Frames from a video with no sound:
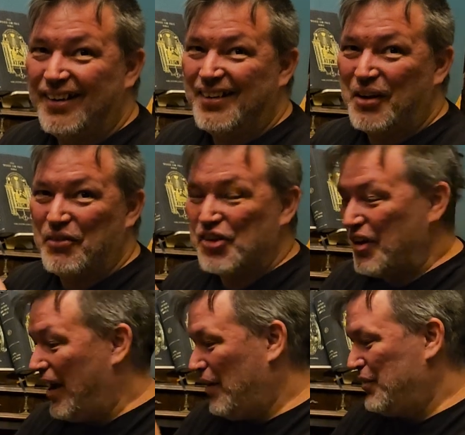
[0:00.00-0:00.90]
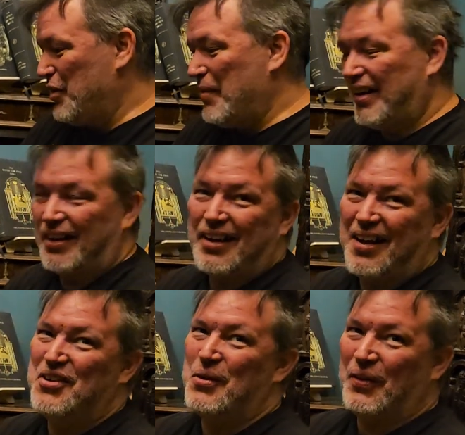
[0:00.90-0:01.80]
of stuff to make a
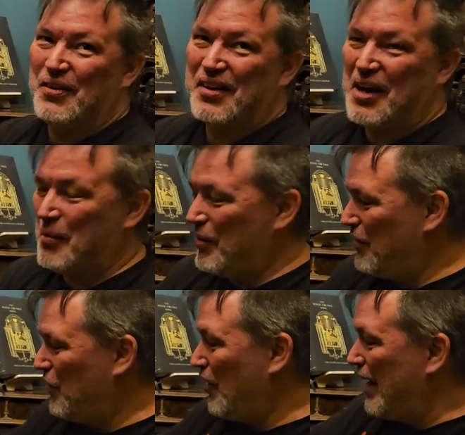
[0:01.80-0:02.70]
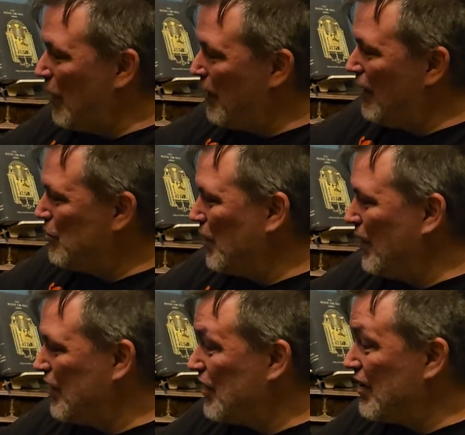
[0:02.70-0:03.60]
cage around this camera before. Now we have one
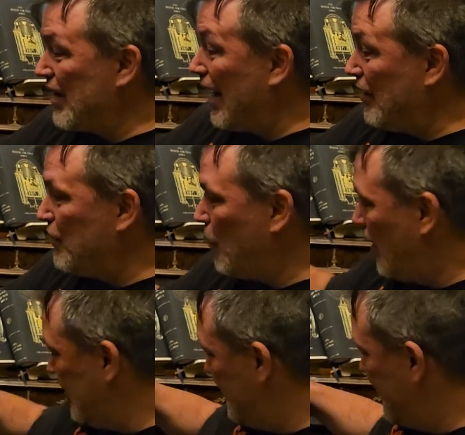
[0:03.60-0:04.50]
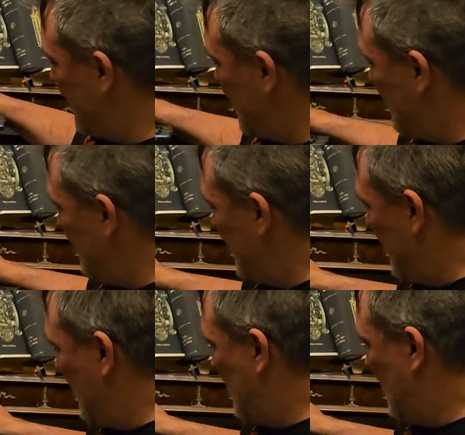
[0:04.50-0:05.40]
that's designed for it.
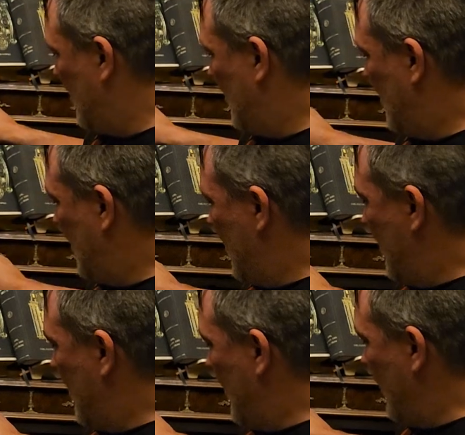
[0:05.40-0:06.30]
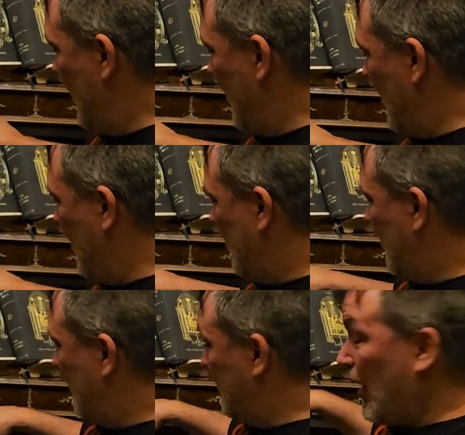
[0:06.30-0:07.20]
So. And then
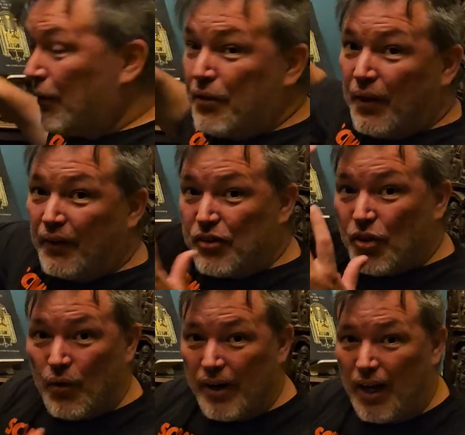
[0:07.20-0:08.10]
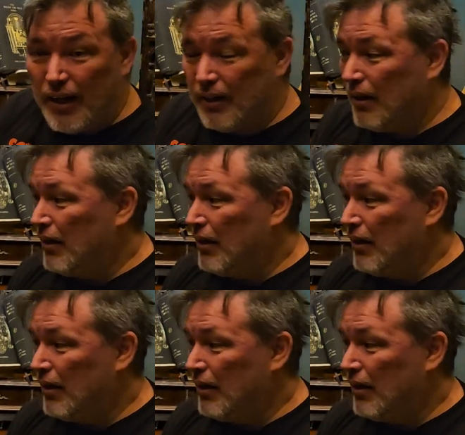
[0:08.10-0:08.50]
the other thing that's going on,